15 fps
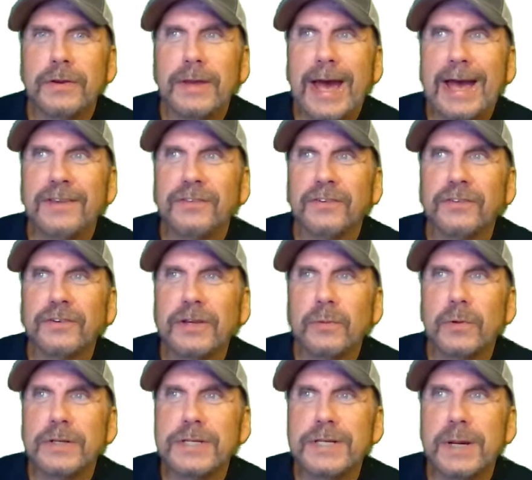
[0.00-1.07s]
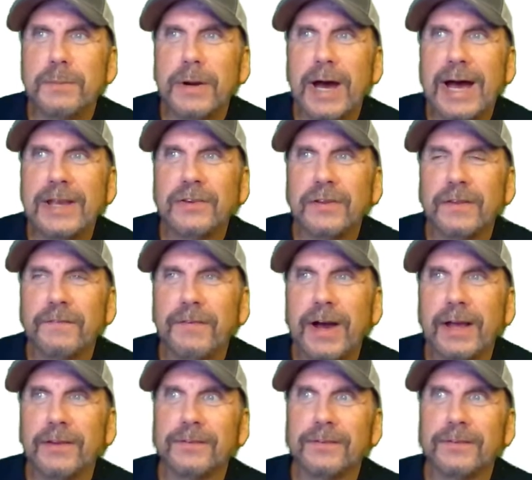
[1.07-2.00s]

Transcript: adds a sequence number onto the file.